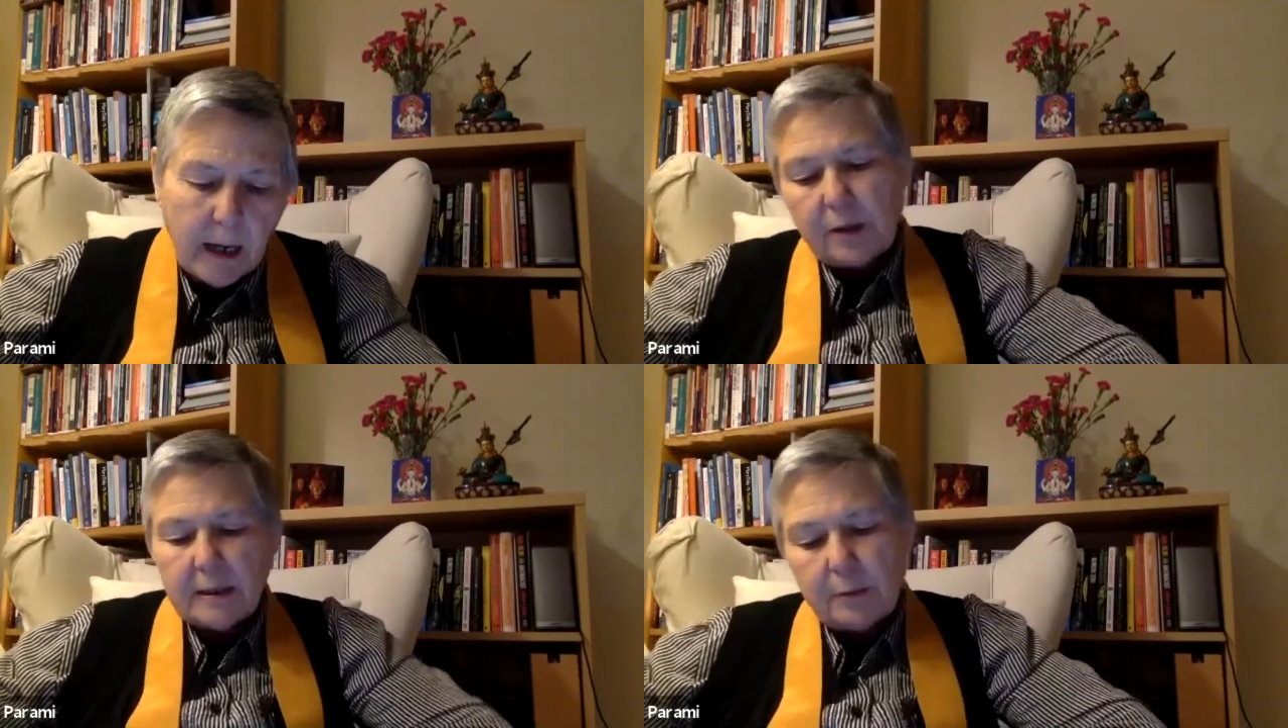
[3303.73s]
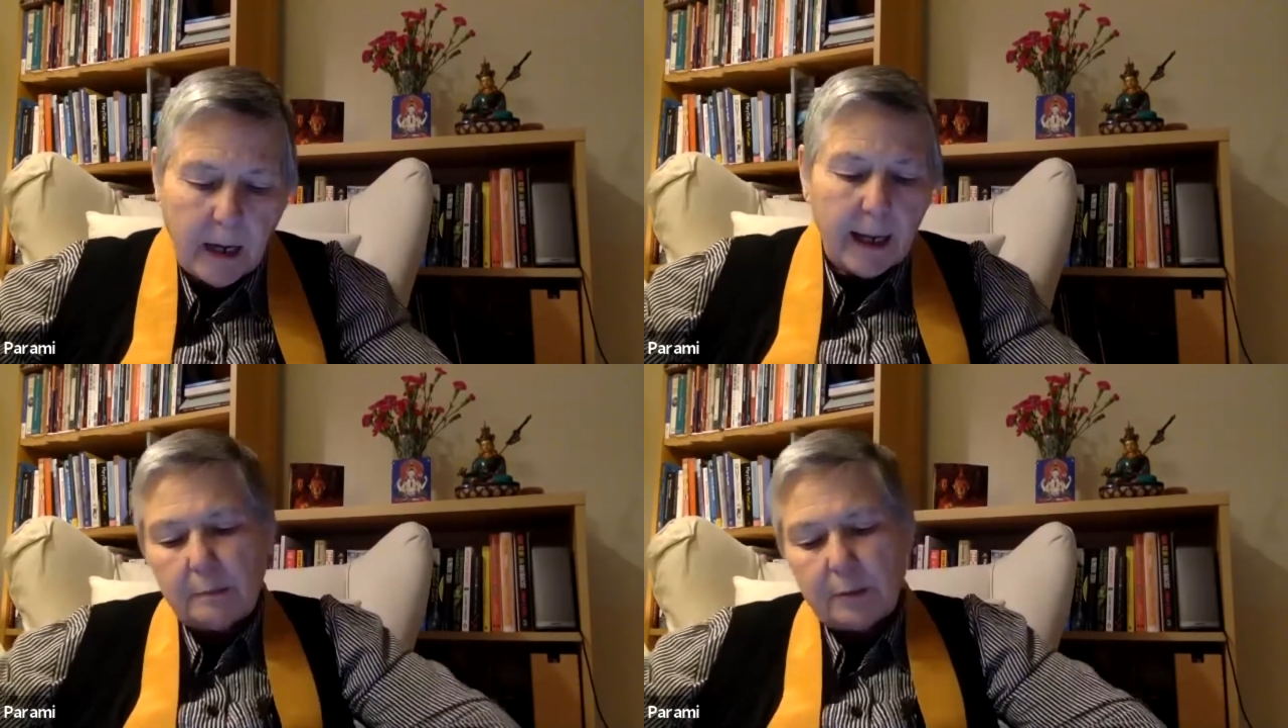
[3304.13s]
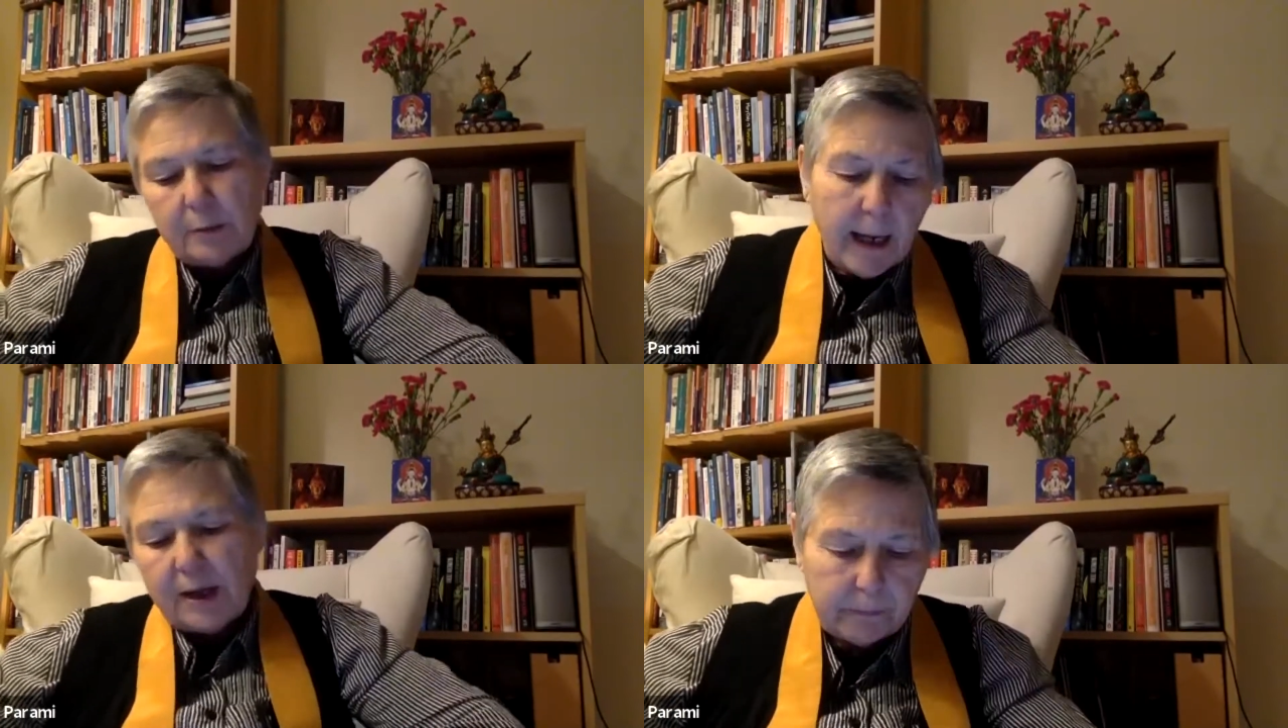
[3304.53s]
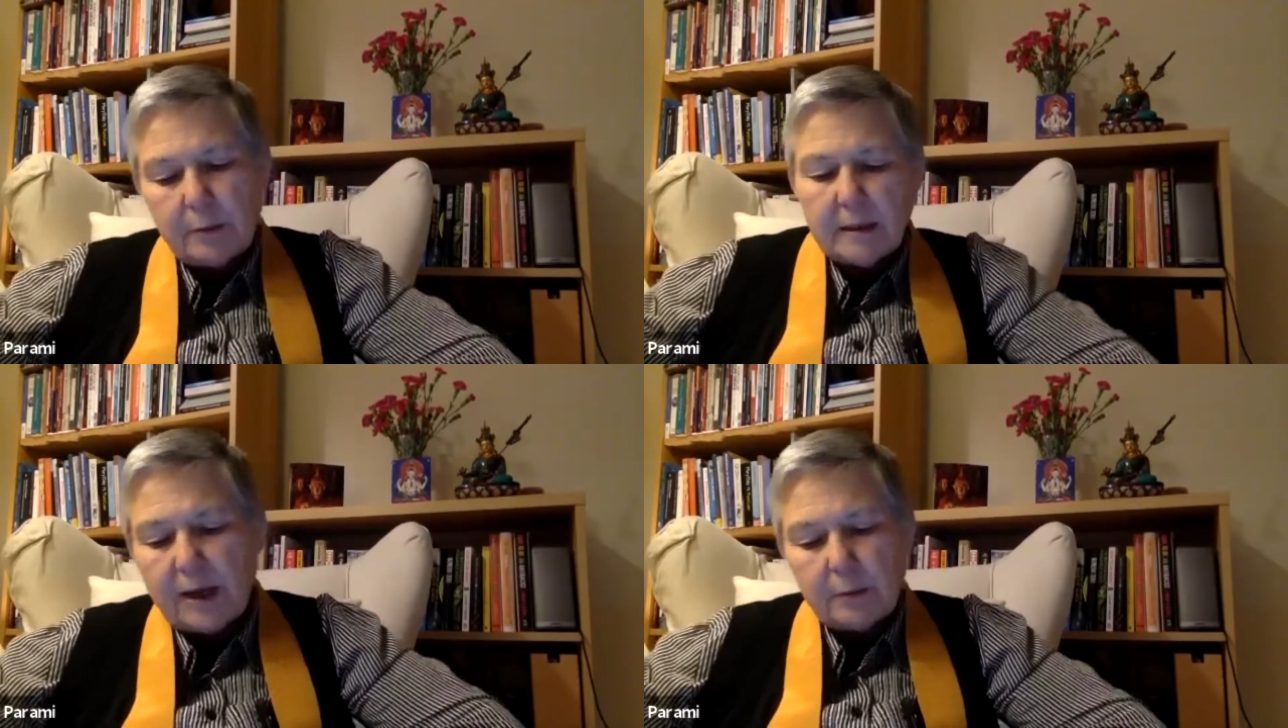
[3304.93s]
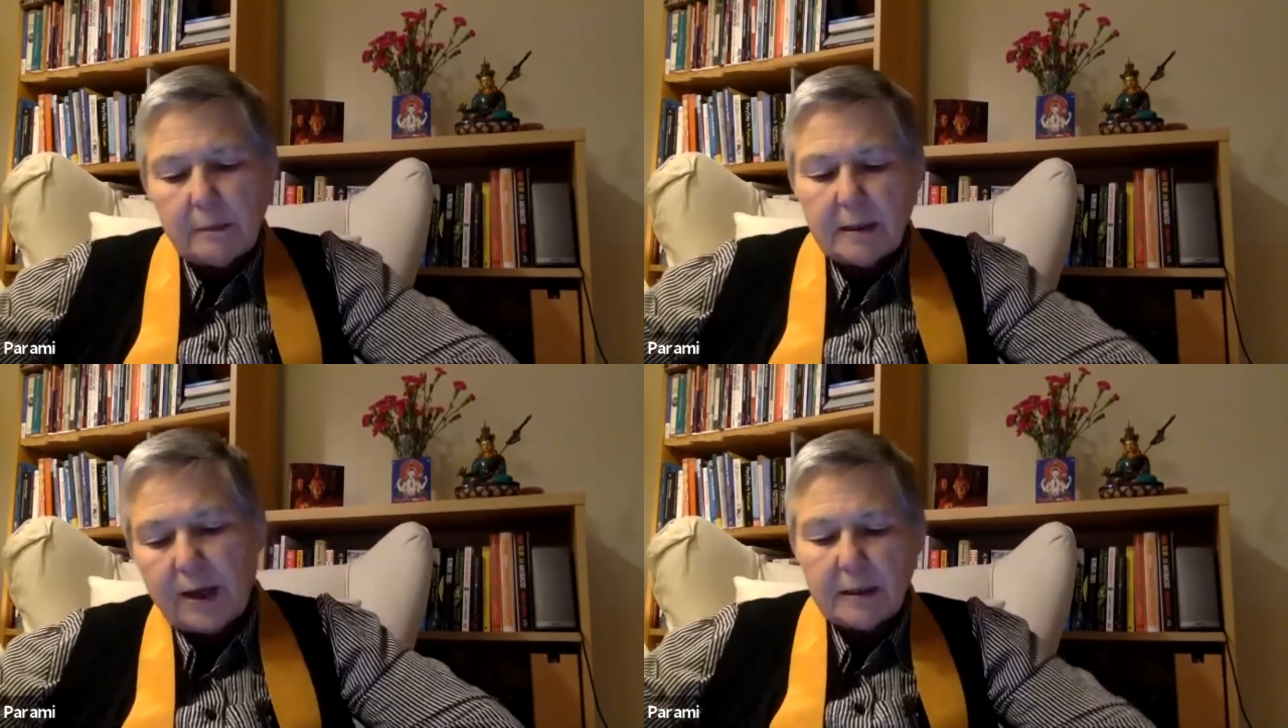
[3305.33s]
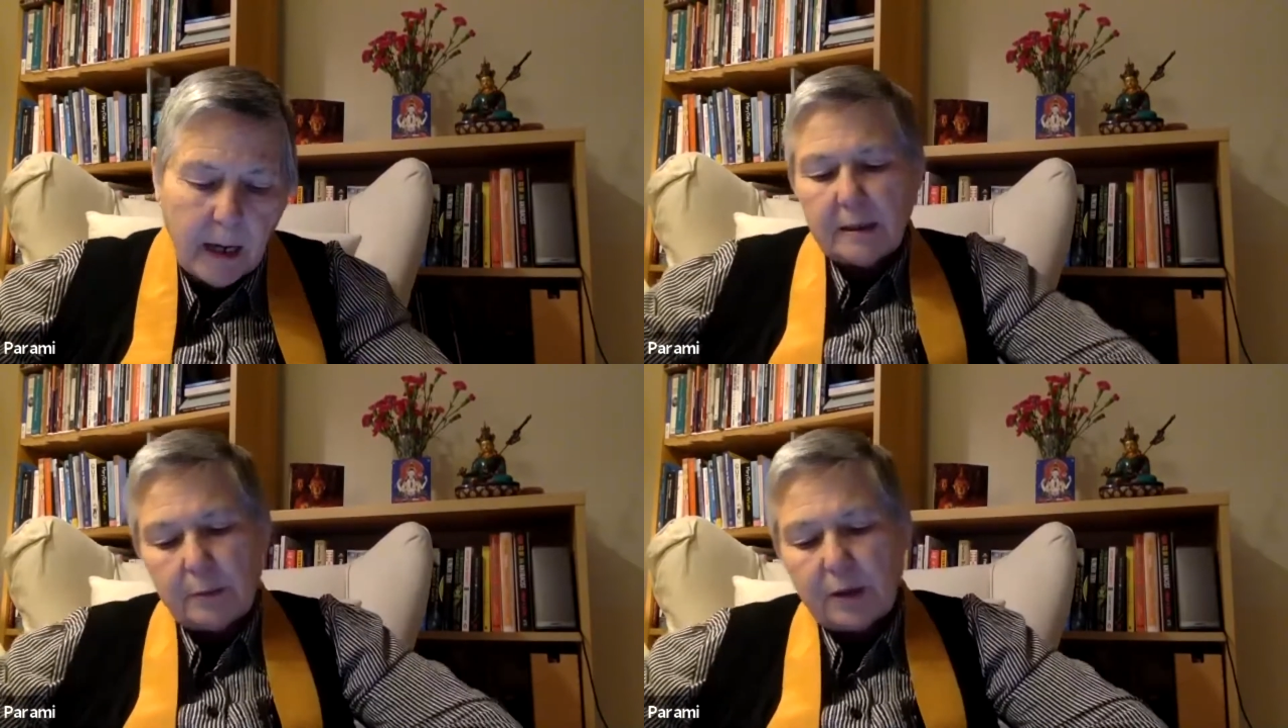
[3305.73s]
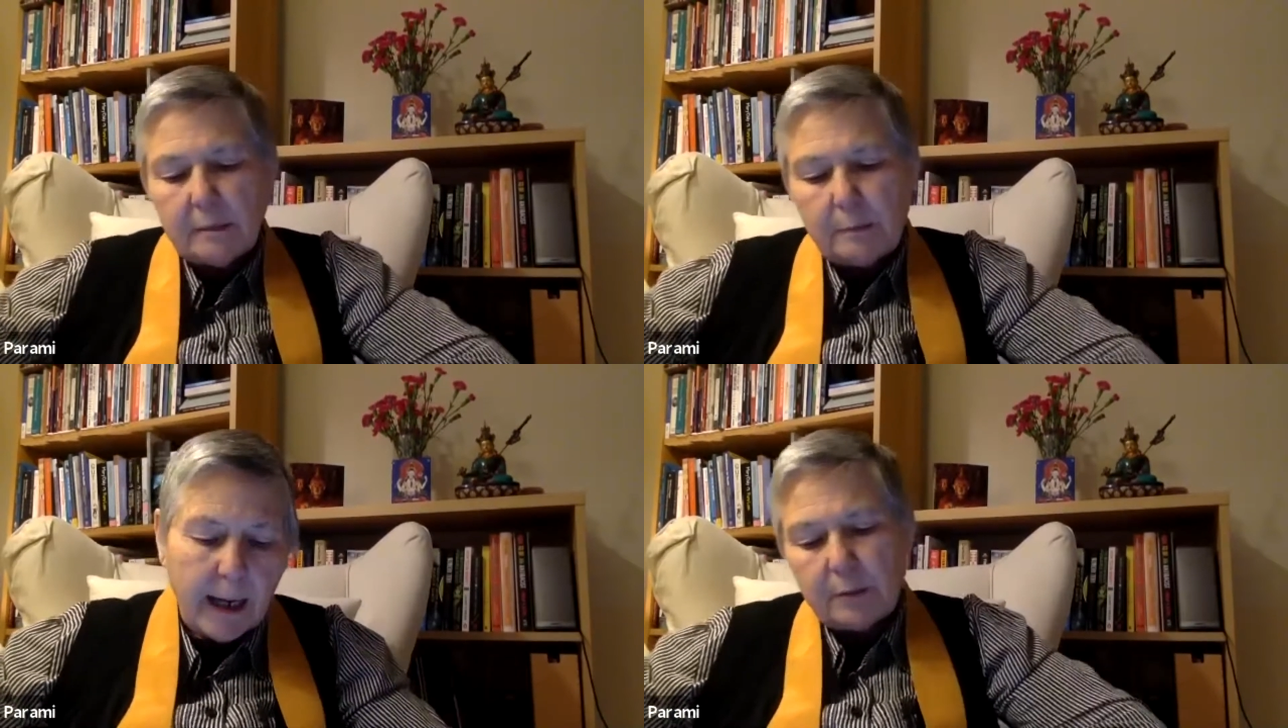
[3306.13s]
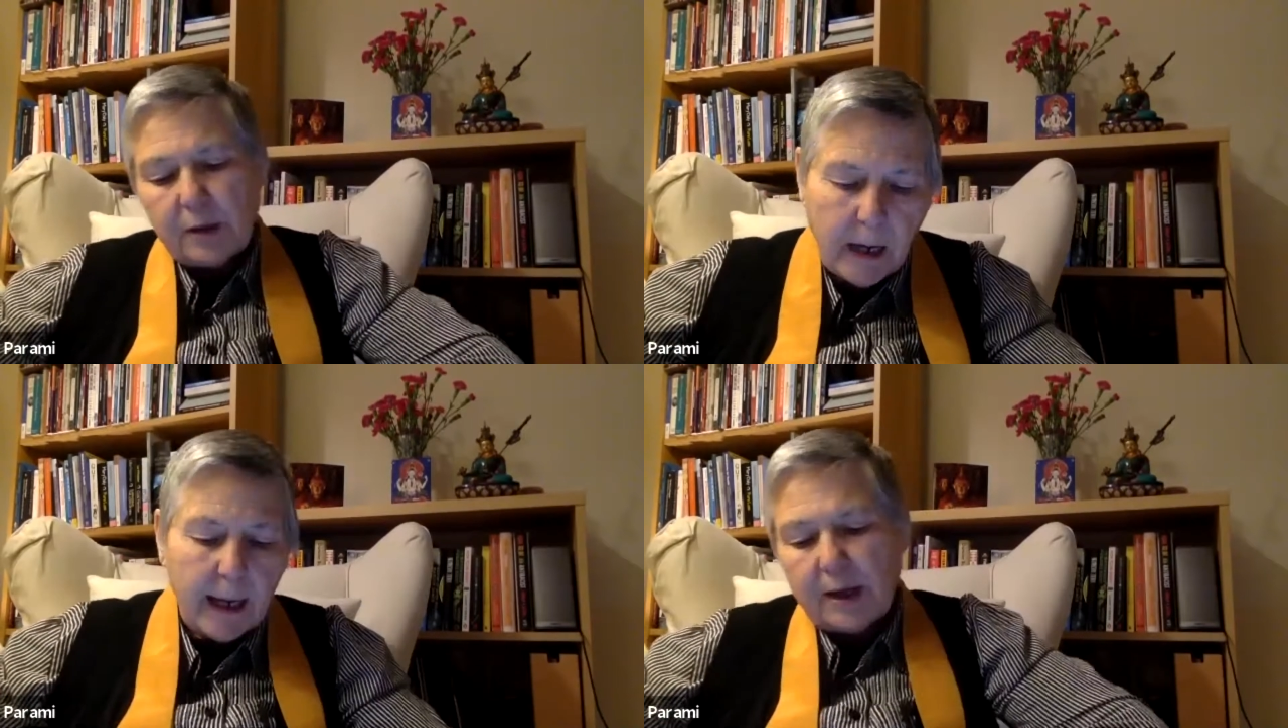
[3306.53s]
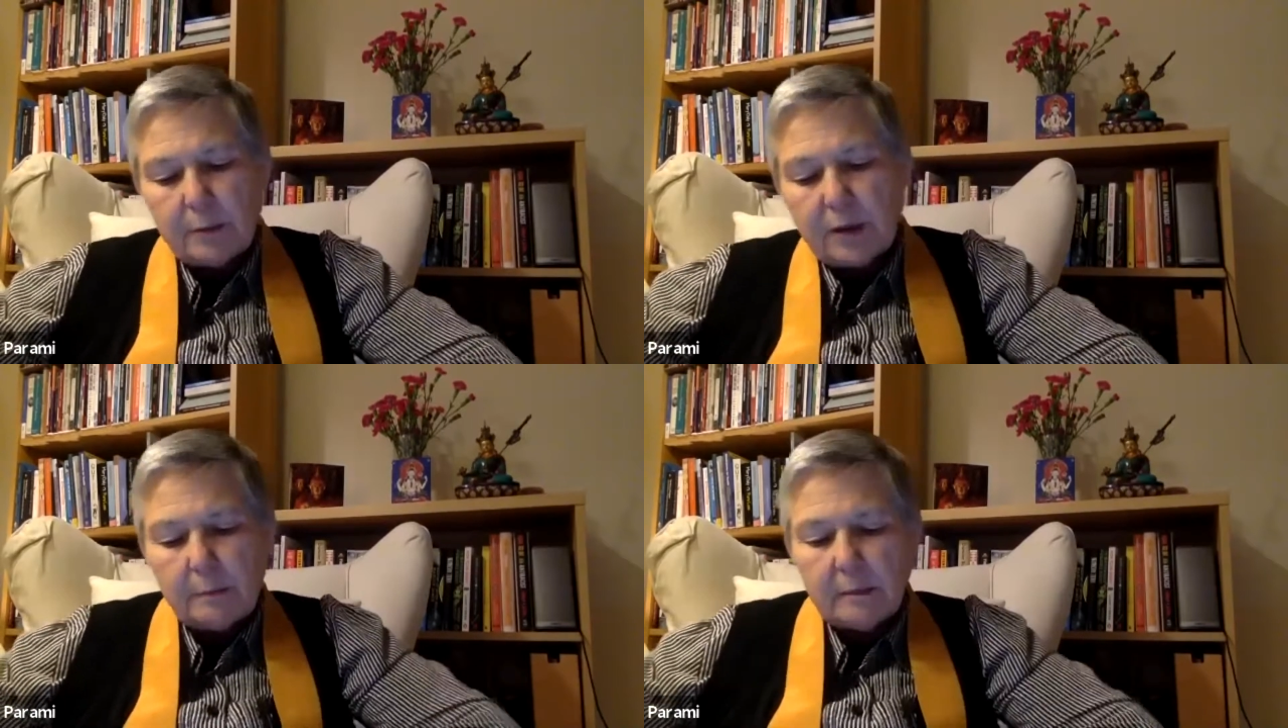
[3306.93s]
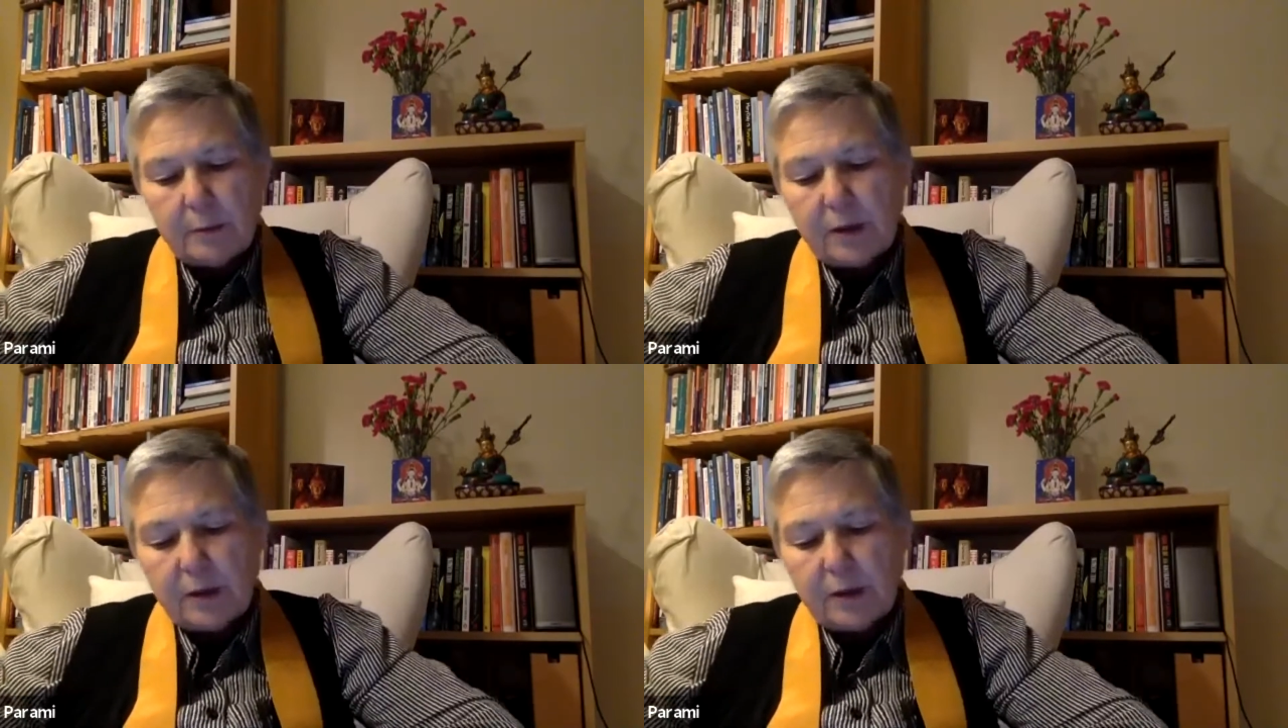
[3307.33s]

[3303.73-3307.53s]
really want us to take this pause as an opportunity to see,